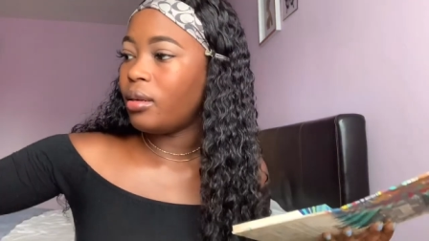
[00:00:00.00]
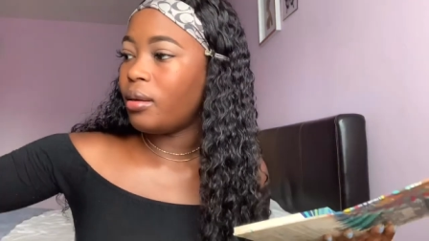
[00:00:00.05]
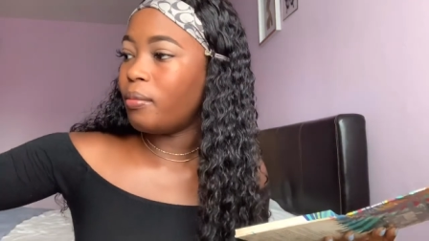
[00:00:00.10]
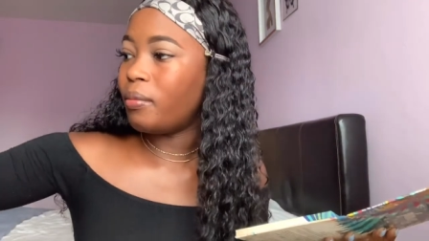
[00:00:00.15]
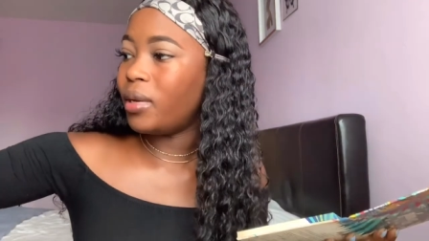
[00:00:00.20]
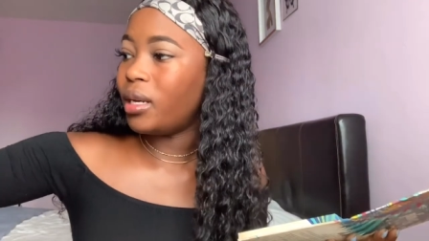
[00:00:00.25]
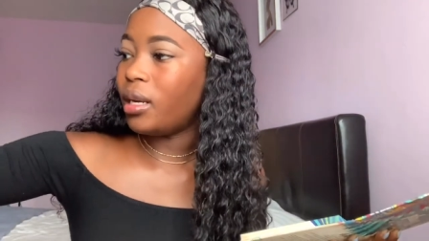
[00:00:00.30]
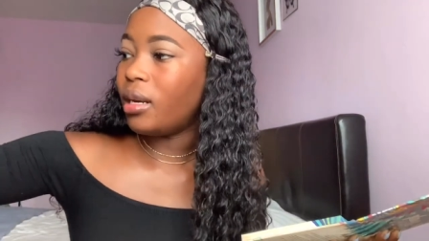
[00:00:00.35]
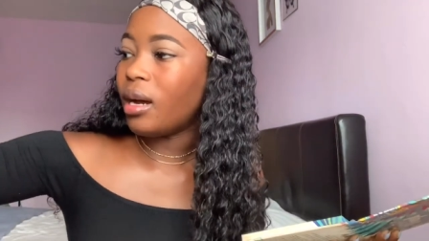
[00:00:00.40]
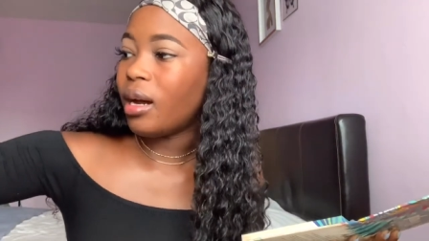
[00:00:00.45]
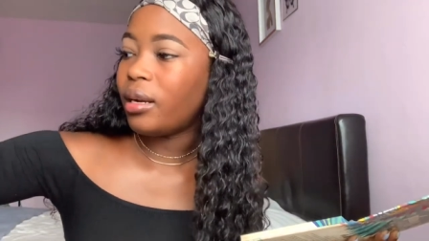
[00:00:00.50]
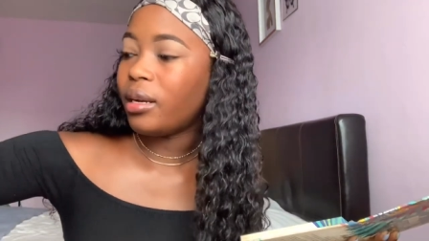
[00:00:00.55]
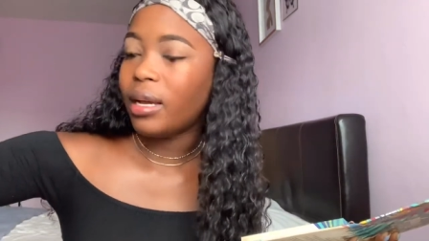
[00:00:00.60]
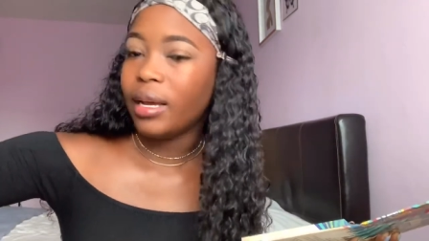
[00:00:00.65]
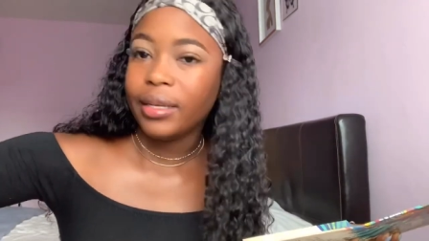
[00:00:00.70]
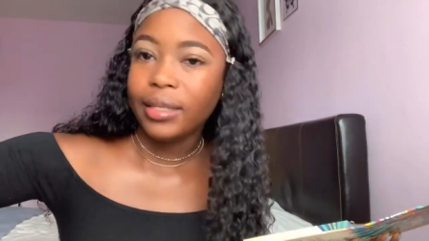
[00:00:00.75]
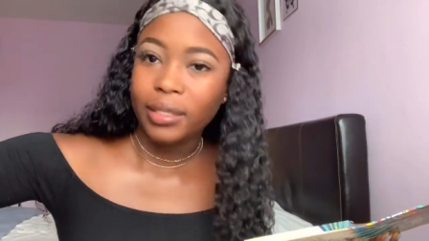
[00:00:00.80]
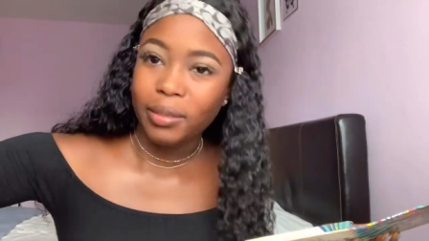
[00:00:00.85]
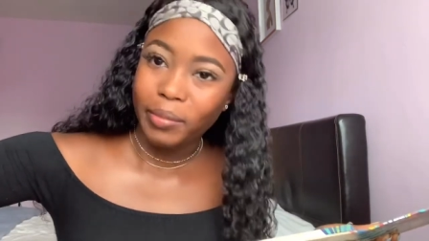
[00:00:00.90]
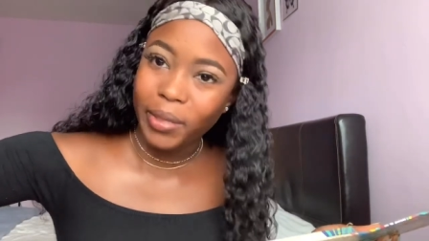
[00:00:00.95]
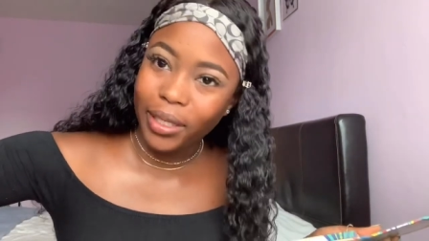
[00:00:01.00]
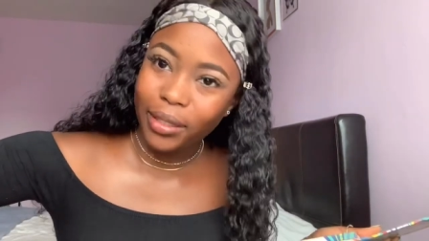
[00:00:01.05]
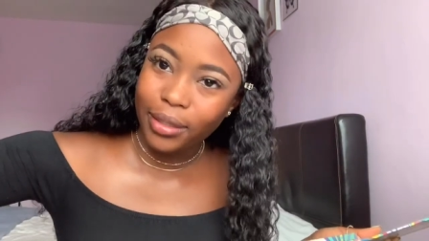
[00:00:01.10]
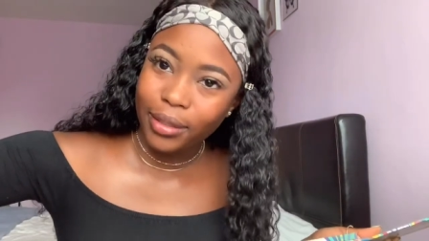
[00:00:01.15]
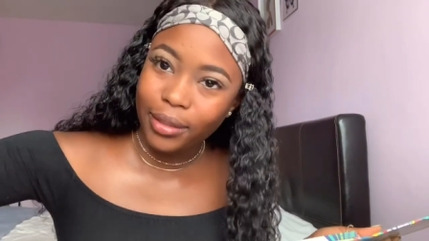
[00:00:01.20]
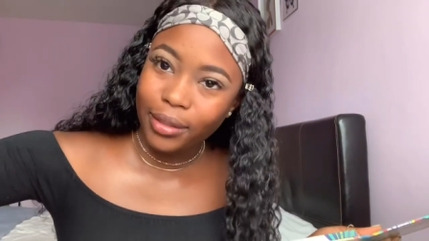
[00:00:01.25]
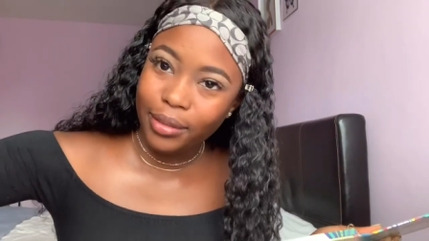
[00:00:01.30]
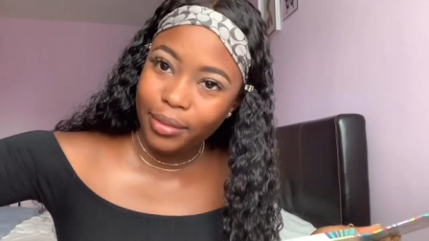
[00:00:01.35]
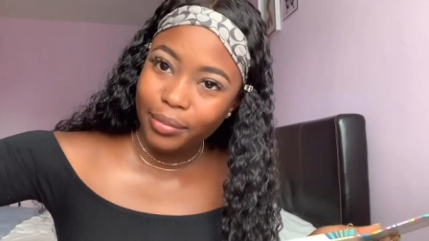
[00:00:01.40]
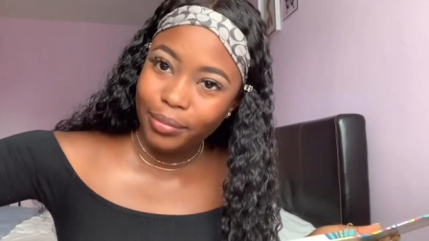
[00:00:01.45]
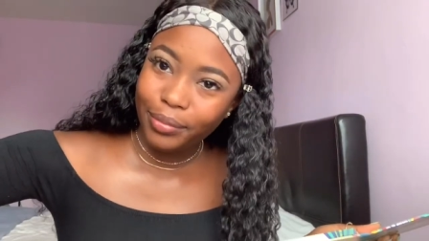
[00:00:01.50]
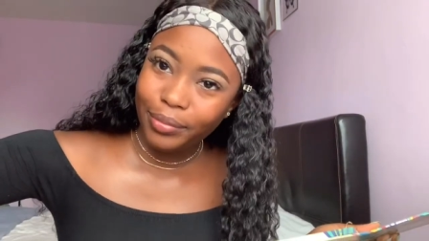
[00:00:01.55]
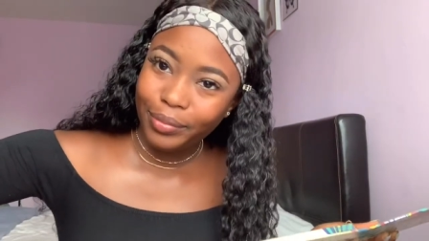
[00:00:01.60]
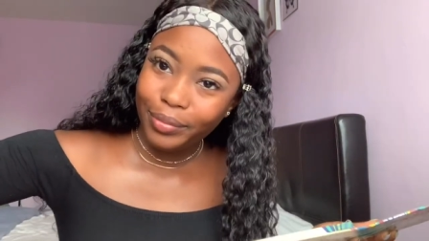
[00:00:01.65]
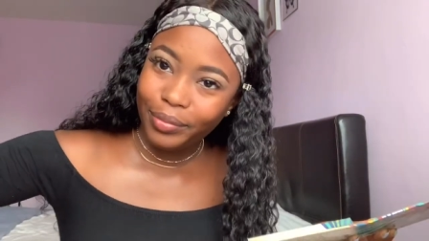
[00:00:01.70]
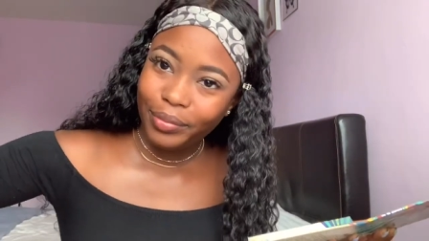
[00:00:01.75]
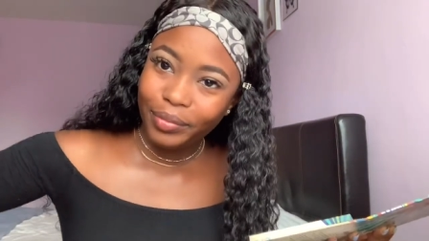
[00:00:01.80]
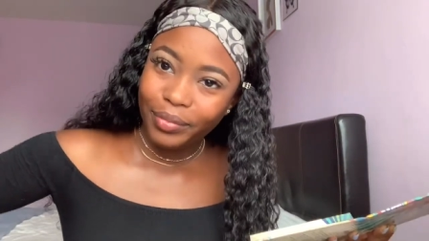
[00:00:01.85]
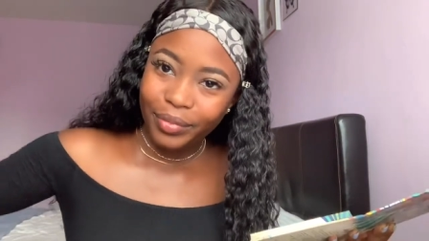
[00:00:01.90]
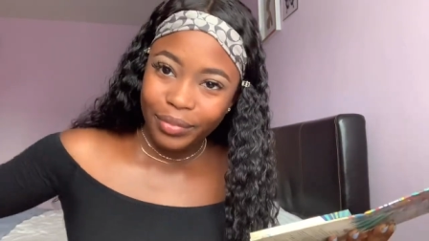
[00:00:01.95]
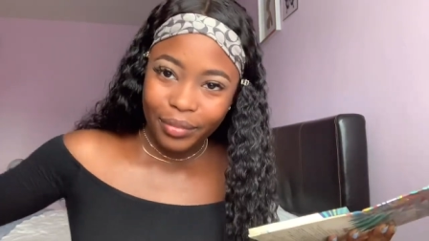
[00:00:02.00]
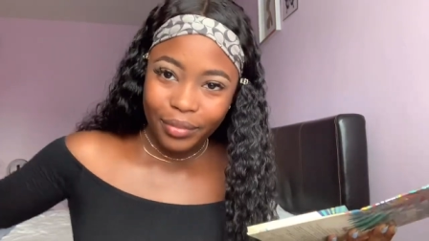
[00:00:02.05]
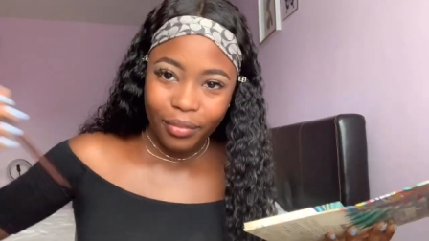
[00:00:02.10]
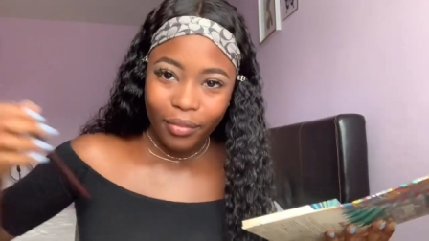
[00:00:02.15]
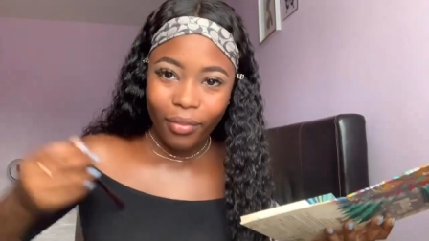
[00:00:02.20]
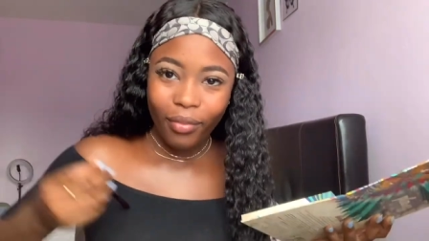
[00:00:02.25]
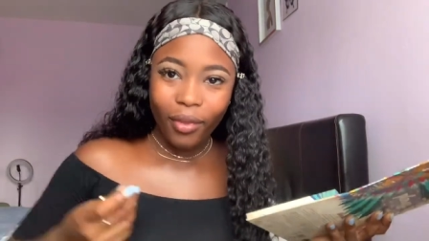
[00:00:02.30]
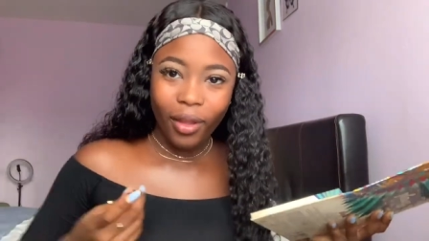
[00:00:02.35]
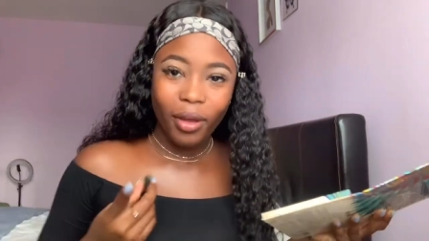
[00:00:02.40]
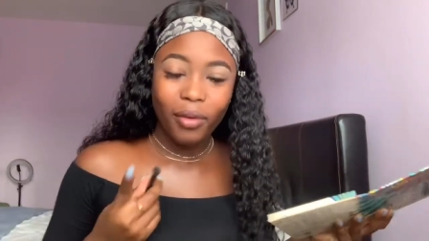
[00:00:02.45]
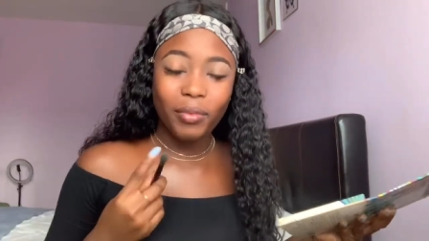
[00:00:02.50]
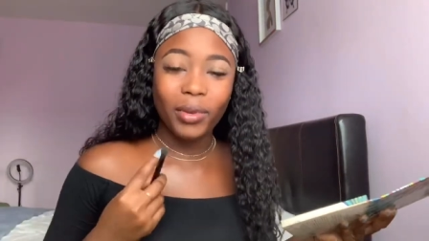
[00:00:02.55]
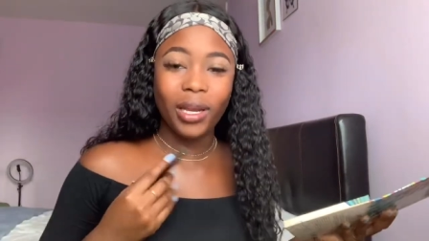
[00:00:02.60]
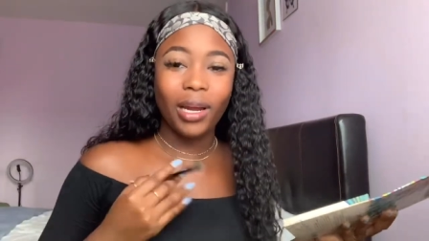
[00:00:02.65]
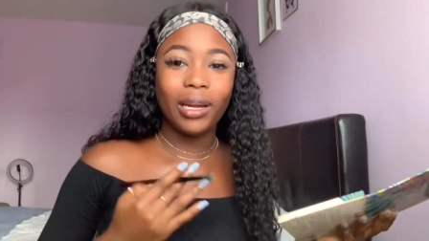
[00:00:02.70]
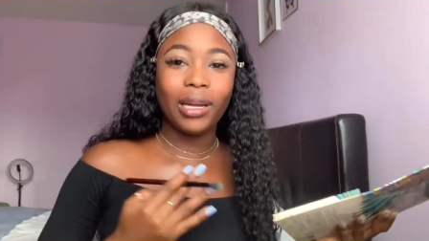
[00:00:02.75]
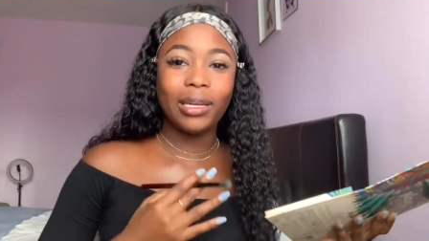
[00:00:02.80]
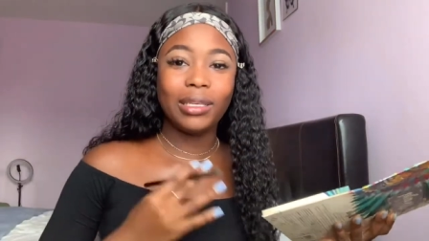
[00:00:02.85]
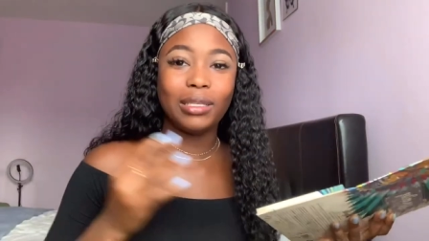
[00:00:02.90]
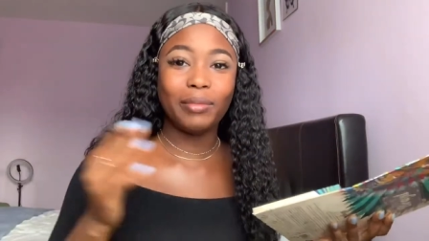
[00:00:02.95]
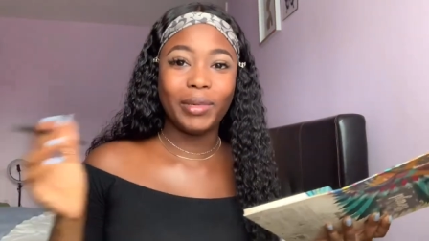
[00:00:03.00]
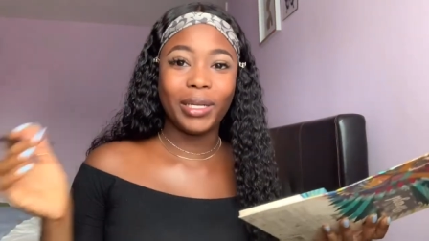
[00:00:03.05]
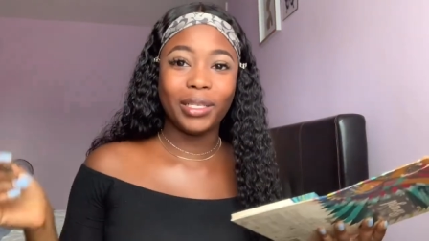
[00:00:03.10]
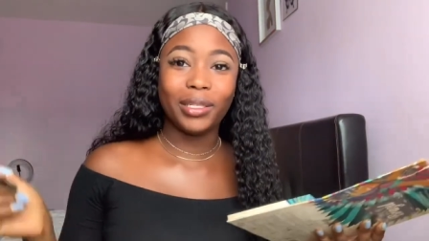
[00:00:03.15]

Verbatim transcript: I did underestimate it. I did underestimate the